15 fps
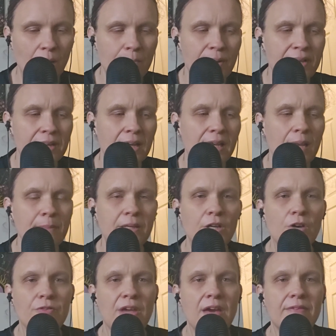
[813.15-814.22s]
But let me
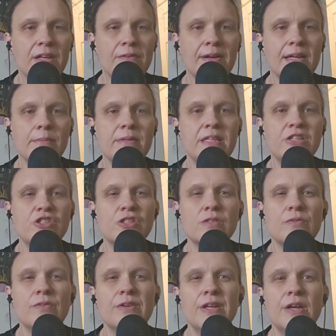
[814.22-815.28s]
know if you have any recommendations
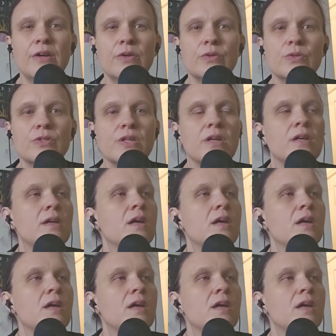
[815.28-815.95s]
for videos.